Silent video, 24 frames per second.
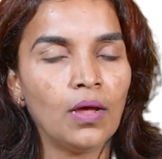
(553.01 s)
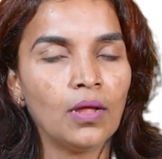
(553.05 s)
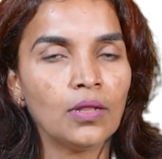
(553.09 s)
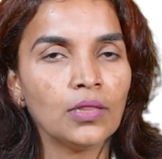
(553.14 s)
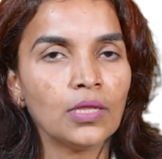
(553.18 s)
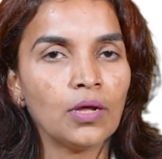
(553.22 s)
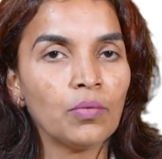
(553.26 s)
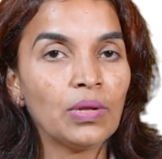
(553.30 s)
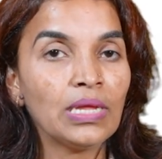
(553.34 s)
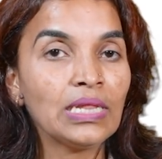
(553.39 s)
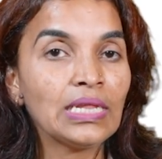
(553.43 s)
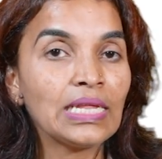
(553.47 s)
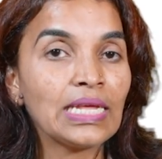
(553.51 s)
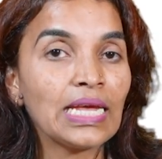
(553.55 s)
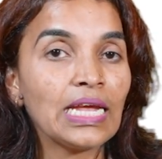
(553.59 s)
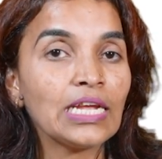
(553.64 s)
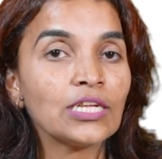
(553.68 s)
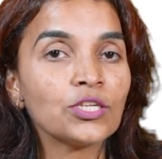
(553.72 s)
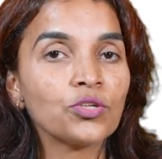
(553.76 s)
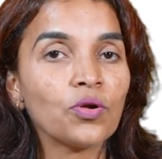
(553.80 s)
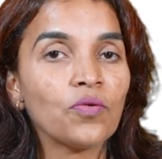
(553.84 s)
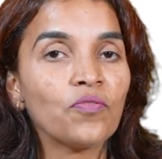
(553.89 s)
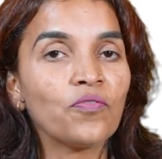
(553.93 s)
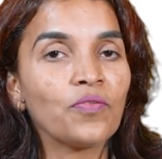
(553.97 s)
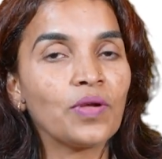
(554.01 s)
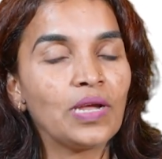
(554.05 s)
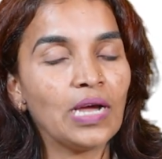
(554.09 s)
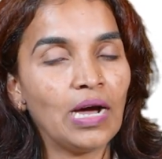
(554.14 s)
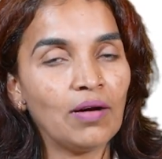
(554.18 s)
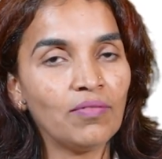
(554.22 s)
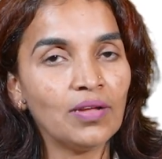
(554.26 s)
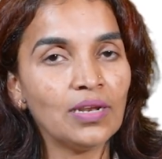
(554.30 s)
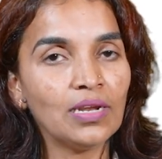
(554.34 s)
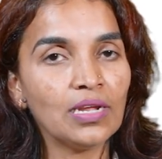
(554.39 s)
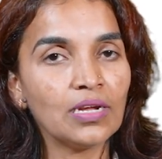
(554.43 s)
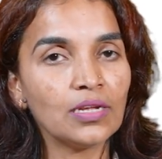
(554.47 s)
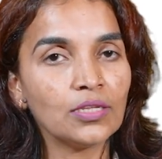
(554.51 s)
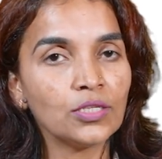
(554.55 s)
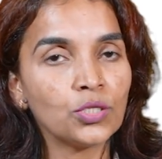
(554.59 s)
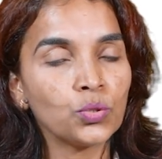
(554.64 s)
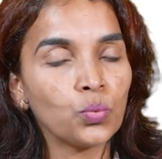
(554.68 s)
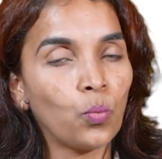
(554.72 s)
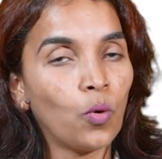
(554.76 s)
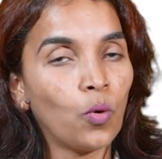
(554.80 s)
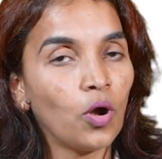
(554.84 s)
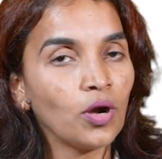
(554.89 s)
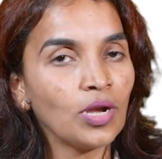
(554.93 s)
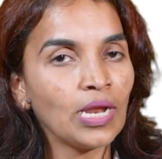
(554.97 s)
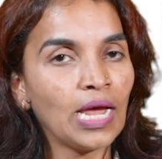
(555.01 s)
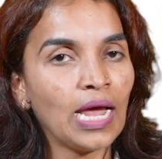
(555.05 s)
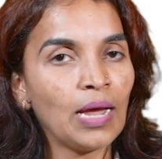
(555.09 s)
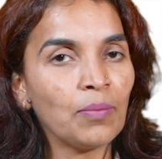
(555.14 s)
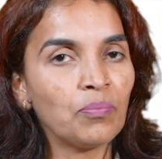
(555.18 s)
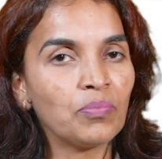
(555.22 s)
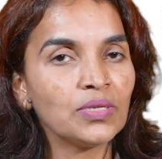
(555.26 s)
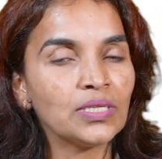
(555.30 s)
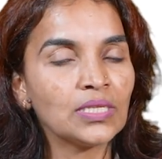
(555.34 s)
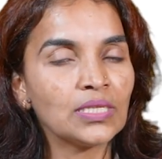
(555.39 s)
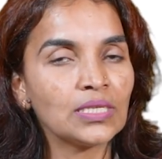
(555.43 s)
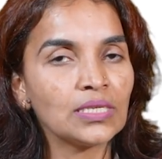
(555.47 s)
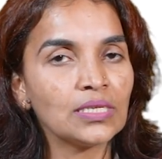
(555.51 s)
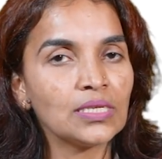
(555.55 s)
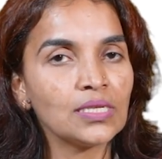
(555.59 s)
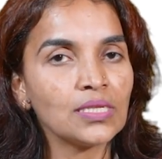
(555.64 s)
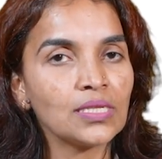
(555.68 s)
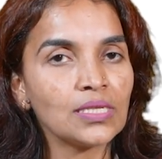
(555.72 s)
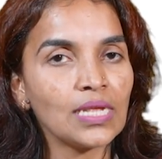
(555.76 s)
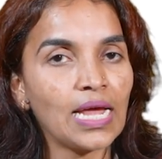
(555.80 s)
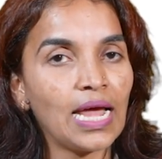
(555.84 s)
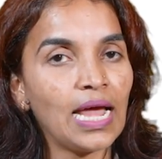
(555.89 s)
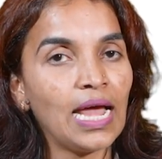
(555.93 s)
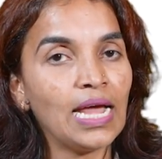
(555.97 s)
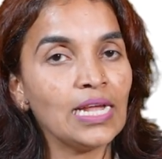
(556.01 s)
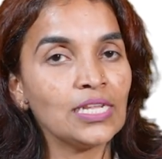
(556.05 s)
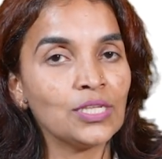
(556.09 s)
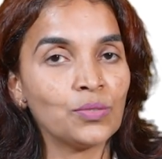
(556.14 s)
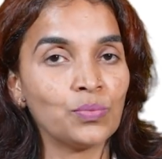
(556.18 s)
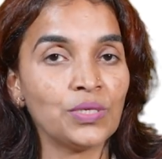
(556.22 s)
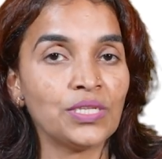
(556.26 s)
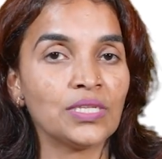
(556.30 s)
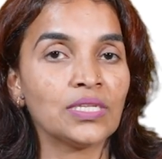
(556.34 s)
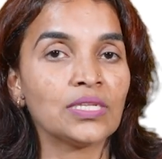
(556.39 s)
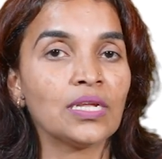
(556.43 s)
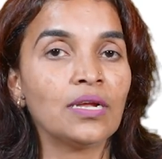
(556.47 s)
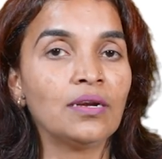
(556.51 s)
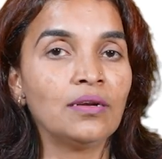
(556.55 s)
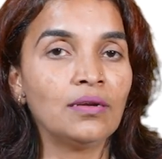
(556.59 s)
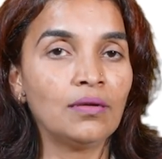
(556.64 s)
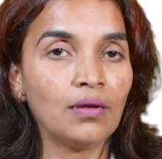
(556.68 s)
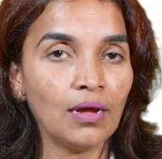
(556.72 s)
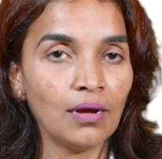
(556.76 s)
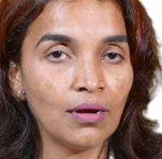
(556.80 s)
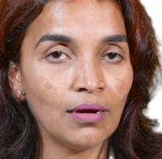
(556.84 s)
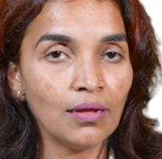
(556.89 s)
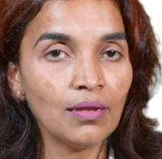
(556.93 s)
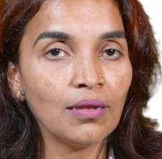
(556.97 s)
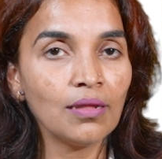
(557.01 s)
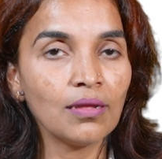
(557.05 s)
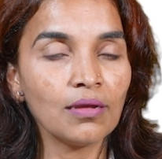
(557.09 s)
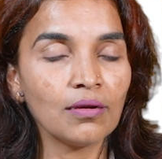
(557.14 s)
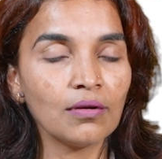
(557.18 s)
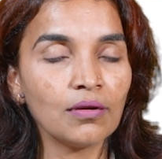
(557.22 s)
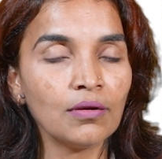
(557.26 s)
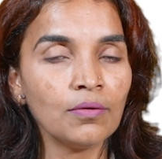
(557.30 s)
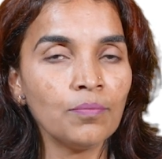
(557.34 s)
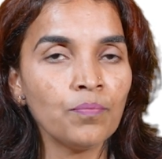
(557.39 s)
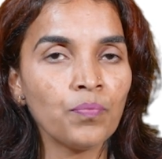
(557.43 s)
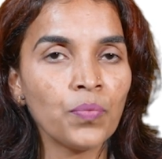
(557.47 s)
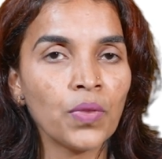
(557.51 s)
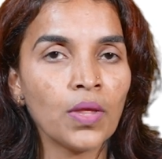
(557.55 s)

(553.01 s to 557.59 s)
Now, in case of governance, what happens is, as we said earlier,